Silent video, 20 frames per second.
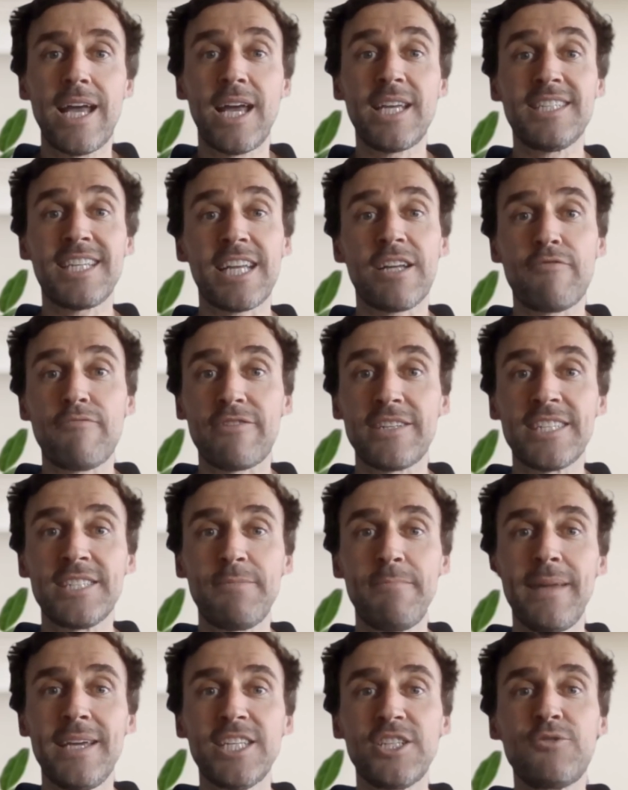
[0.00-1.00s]
To
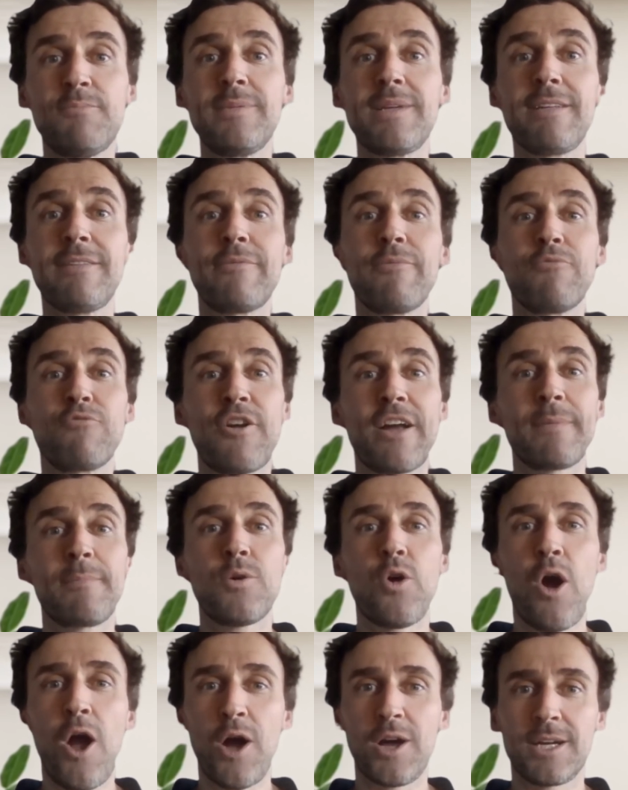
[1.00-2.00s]
convince management,
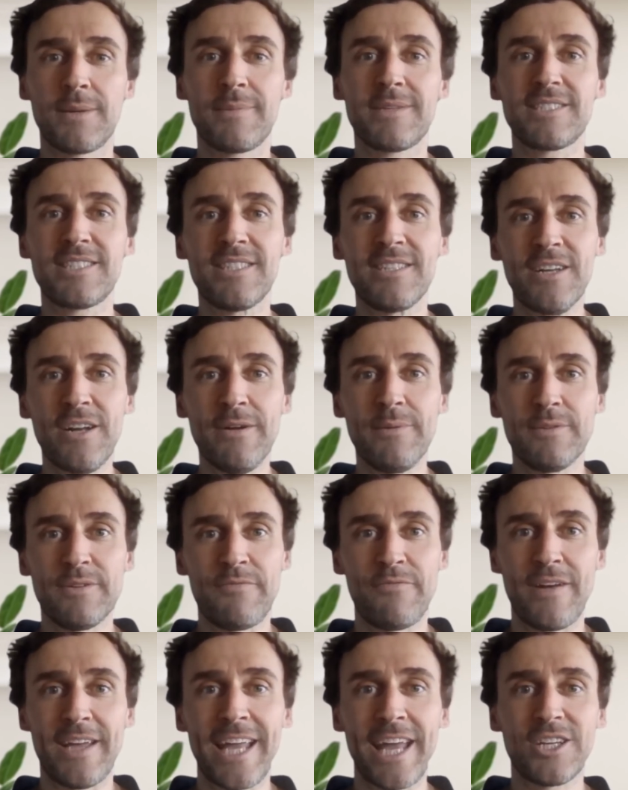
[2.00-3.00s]
frame your arguments in
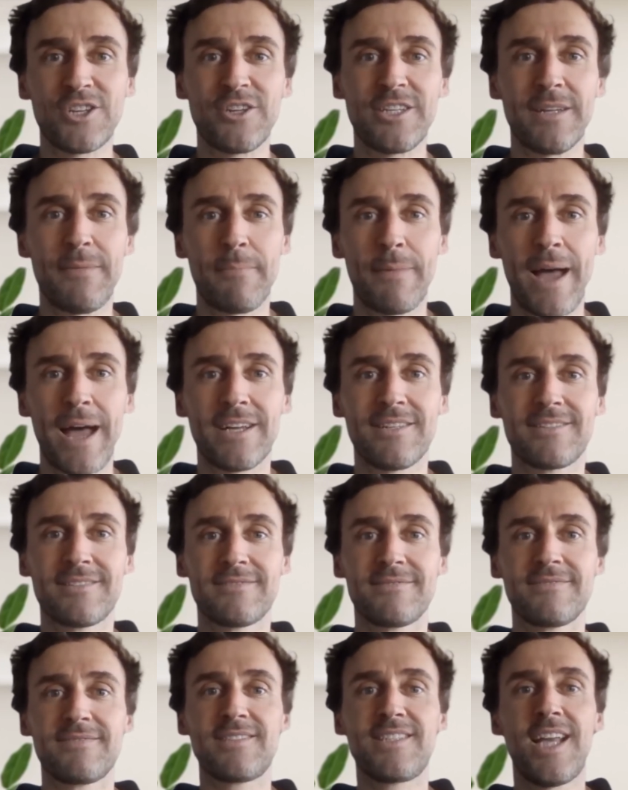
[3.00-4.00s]
terms of financial
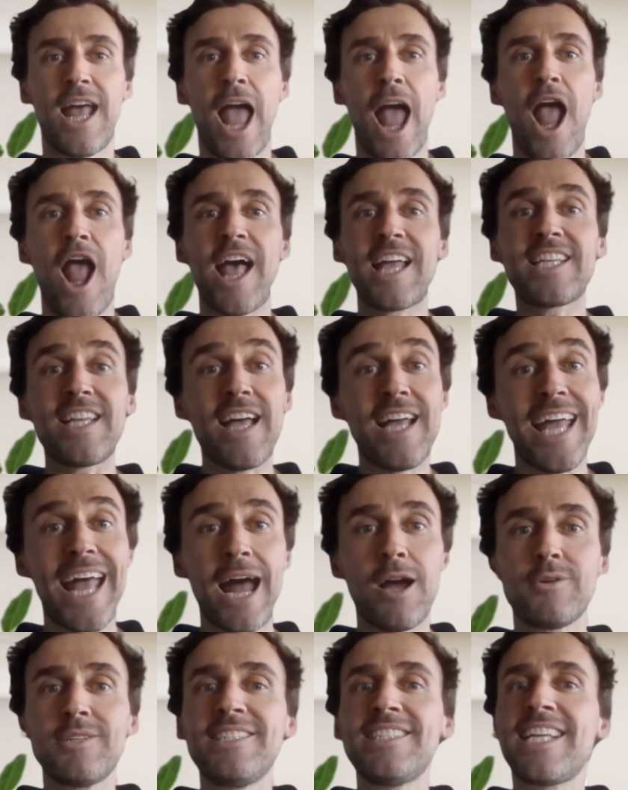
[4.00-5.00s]
impact.
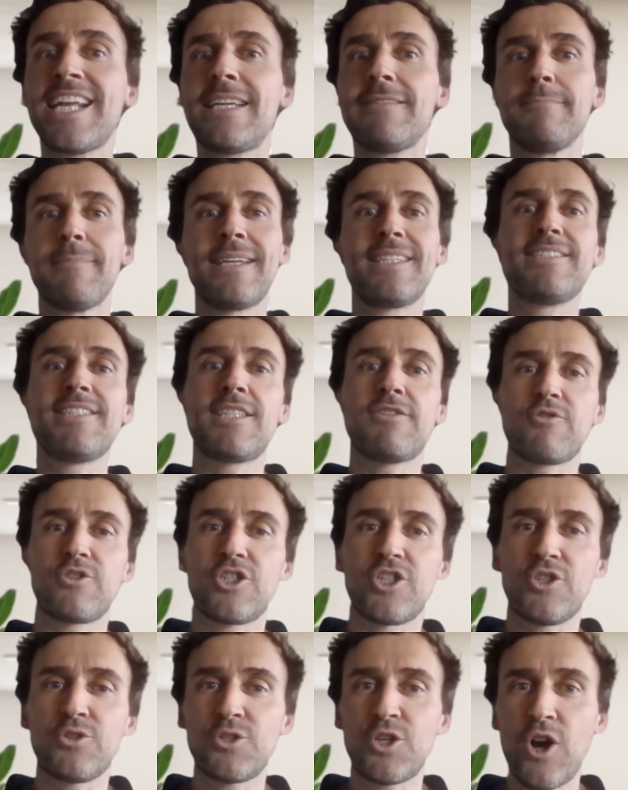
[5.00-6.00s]
Highlight how a CMS can
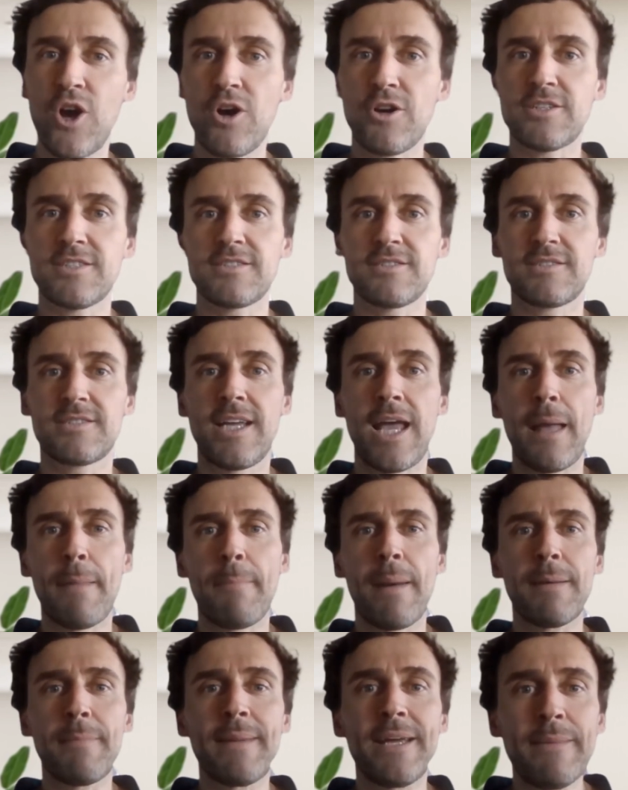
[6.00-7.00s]
reduce costs
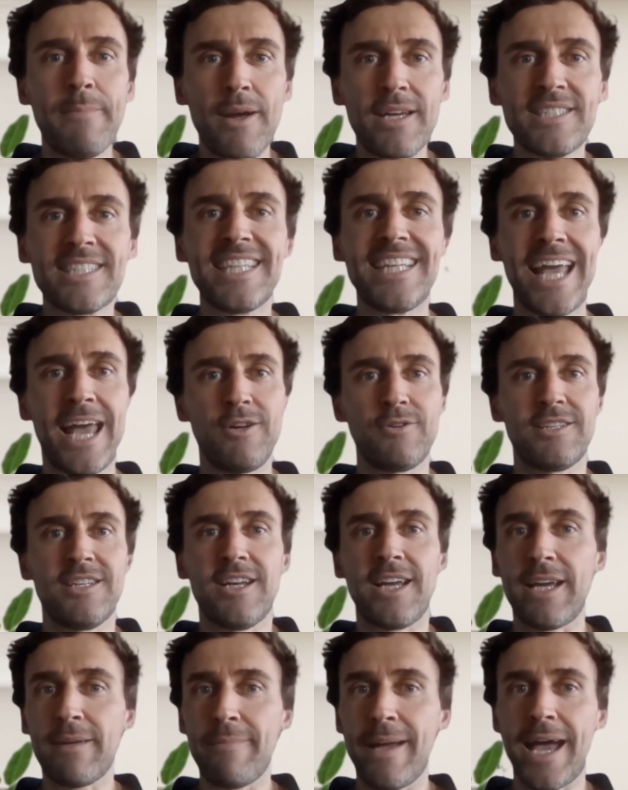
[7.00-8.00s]
by minimizing
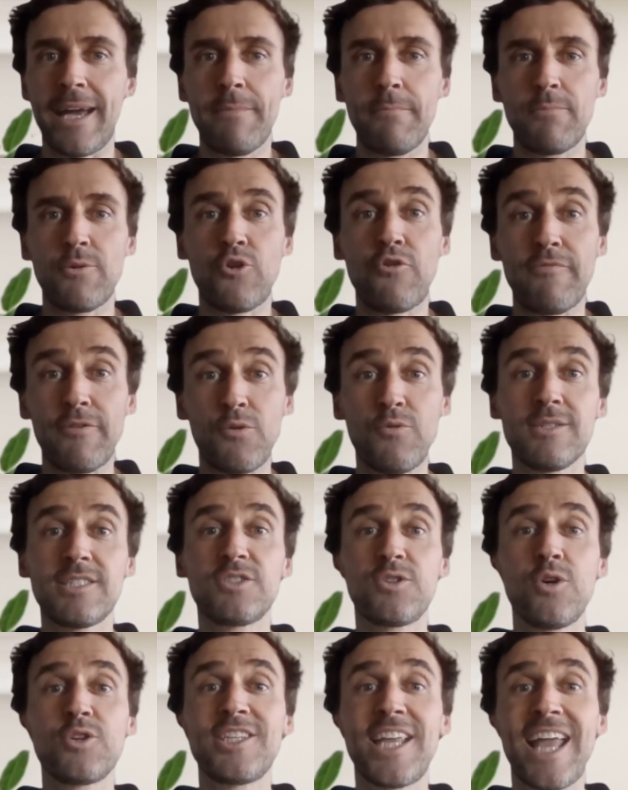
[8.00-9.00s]
downtime and improving
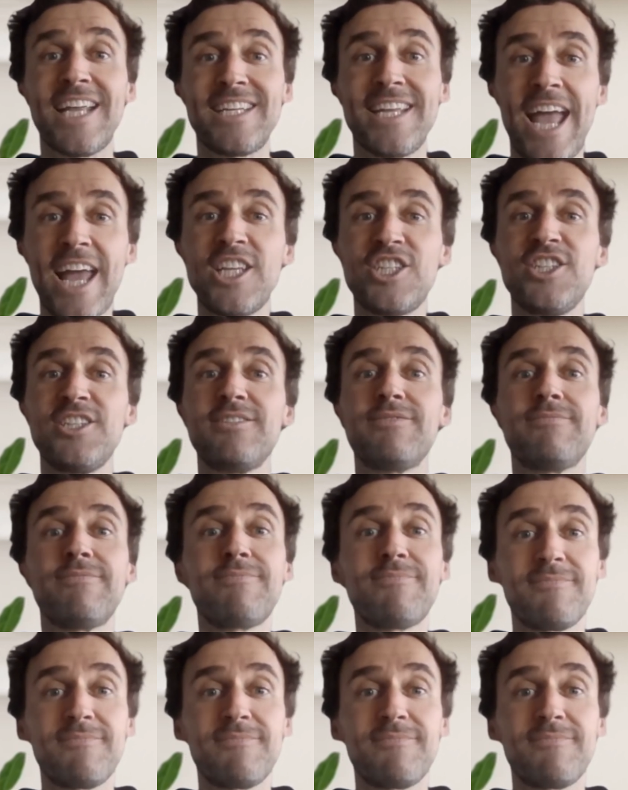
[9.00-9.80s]
resource allocation.